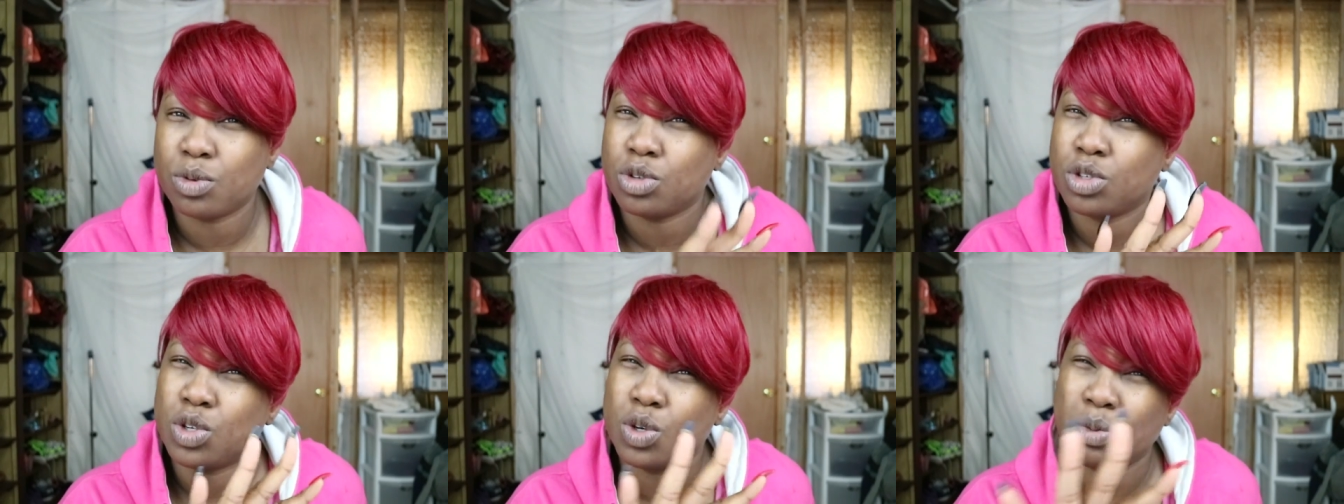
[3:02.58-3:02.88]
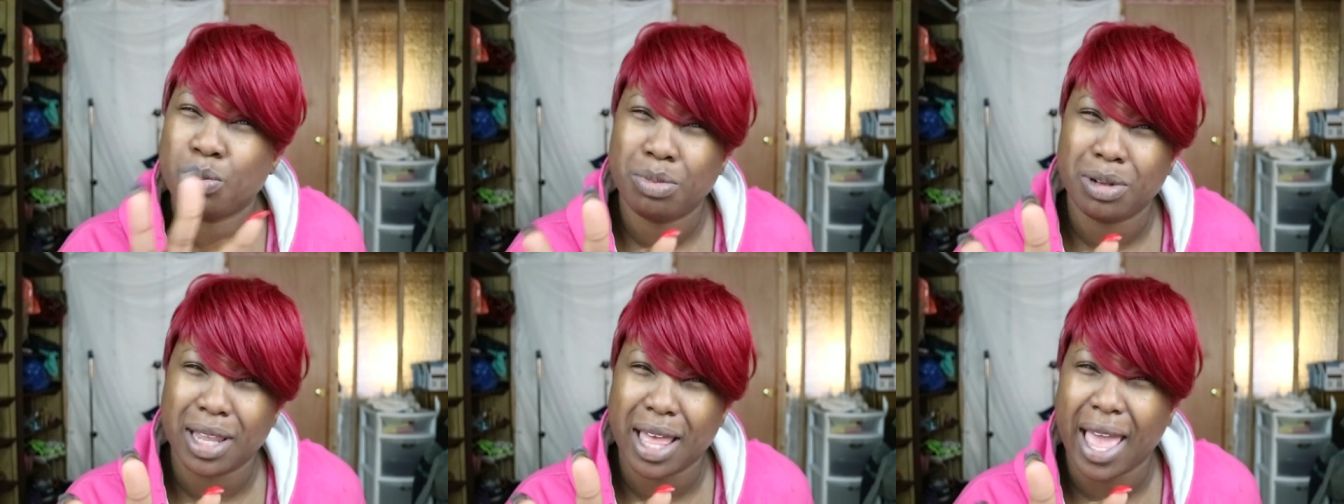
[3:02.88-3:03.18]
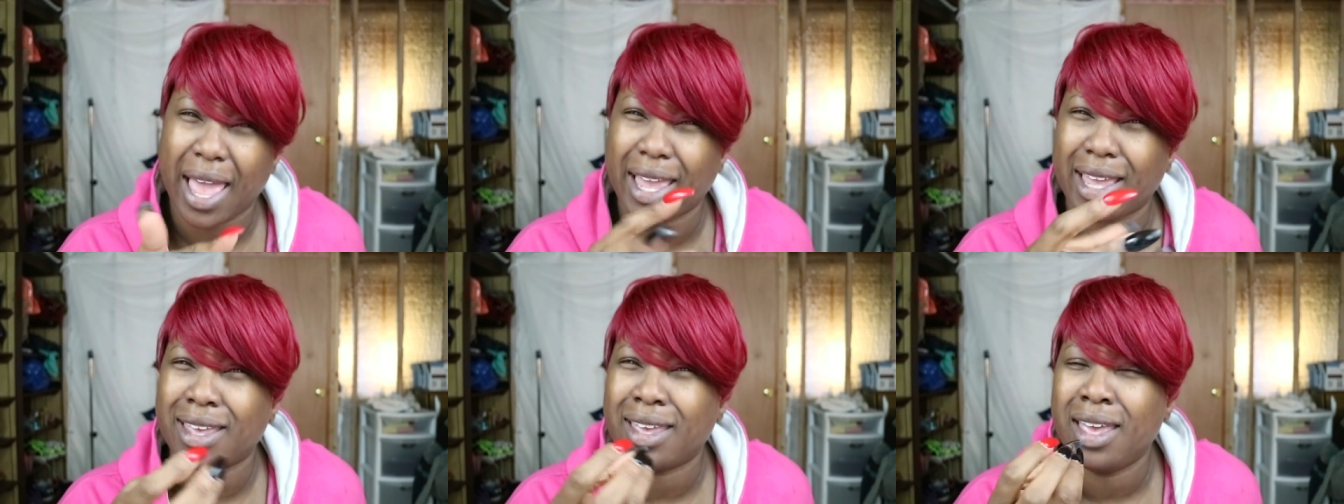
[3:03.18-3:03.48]
it was too
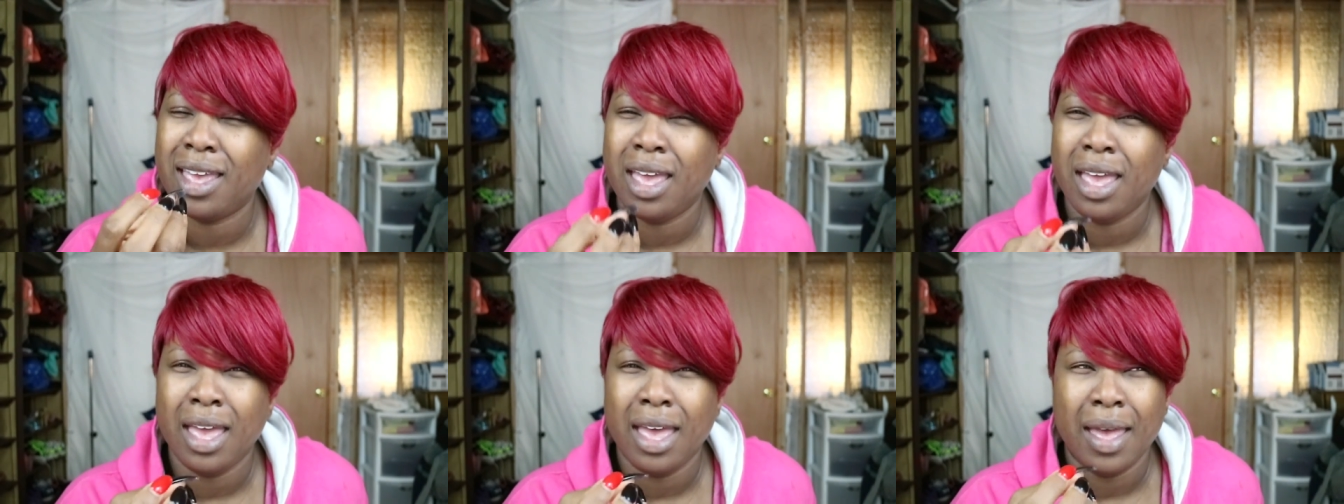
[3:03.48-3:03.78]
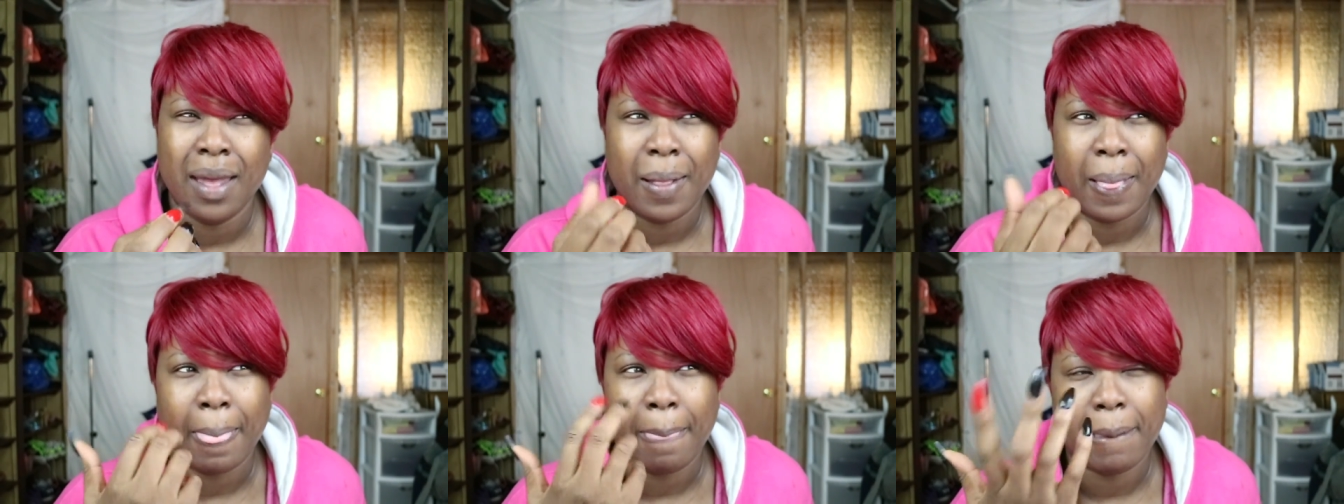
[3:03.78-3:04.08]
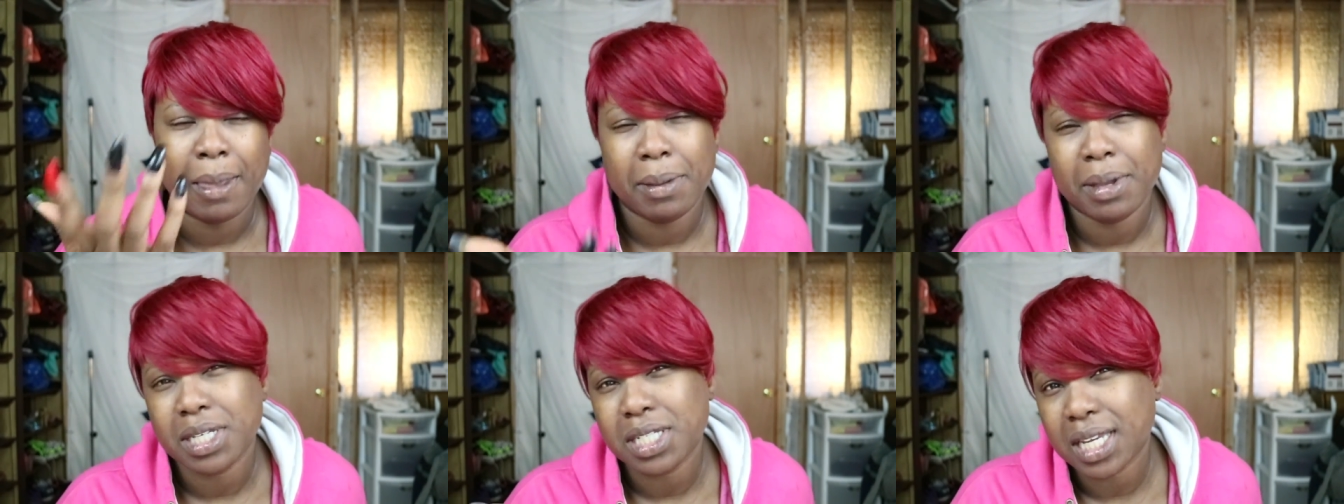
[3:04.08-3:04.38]
black.
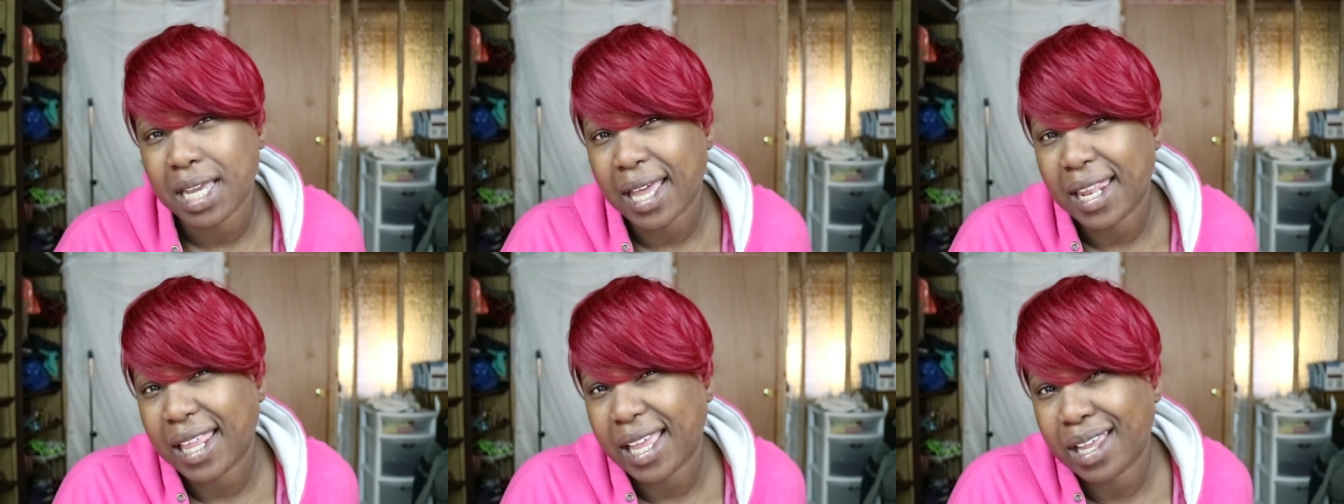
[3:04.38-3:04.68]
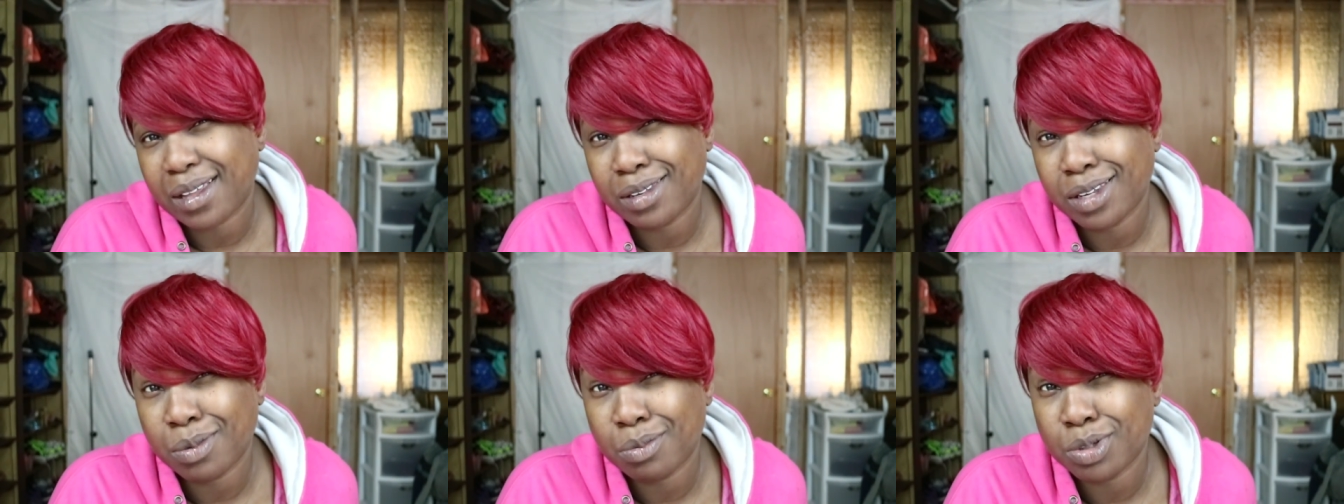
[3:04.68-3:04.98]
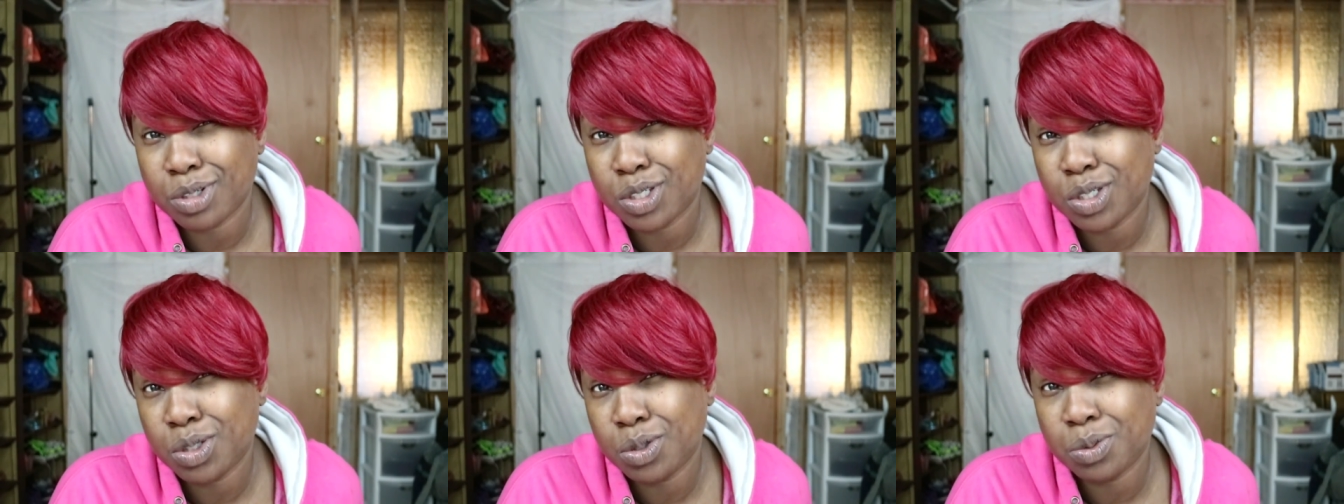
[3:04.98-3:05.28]
Maybe she got like a
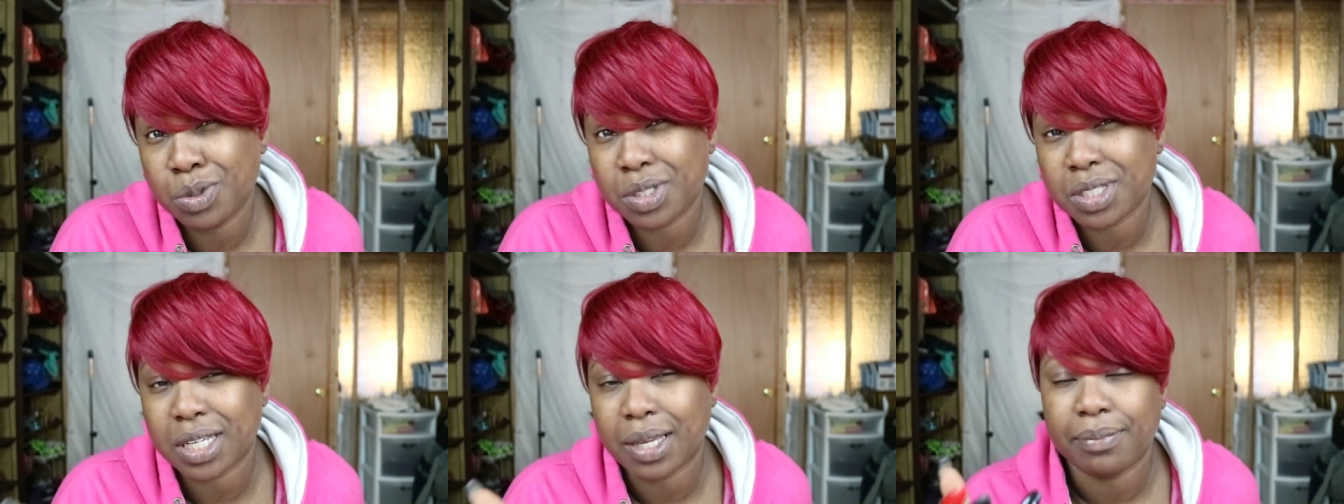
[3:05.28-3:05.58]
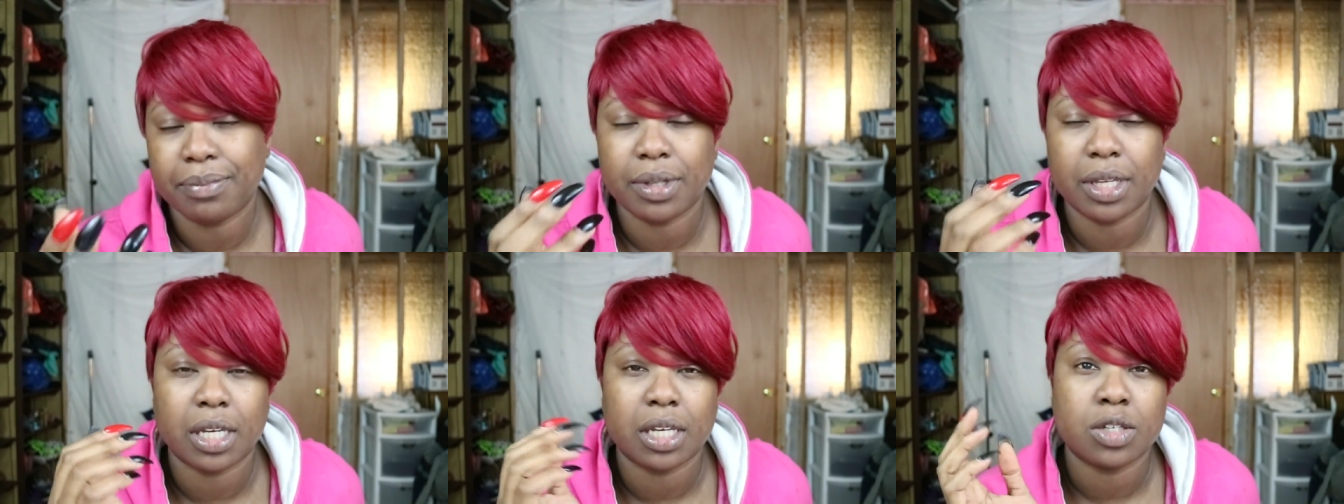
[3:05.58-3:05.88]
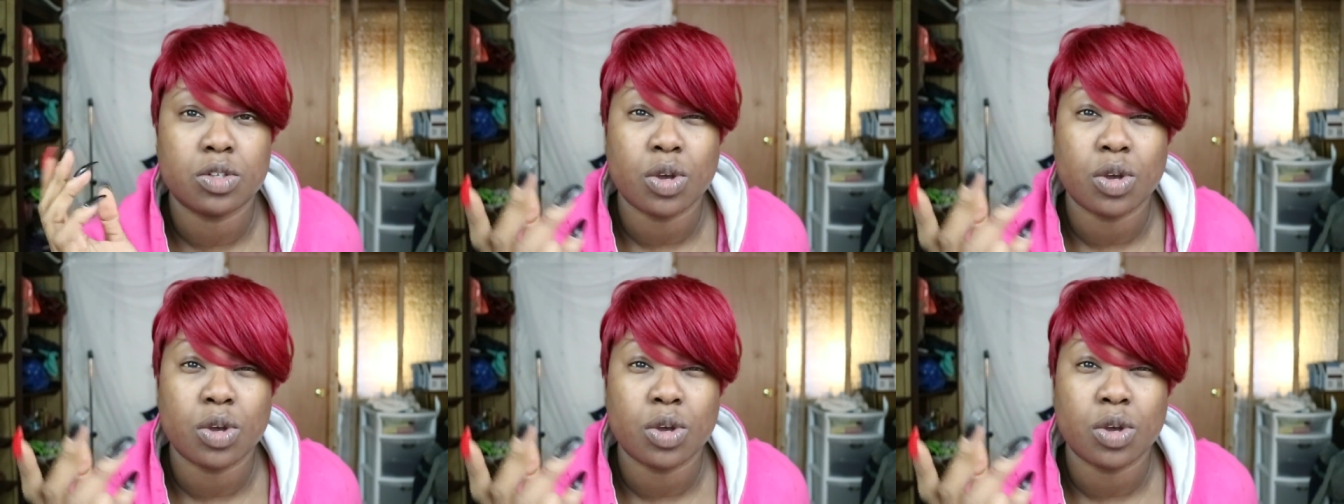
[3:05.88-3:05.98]
number two or something.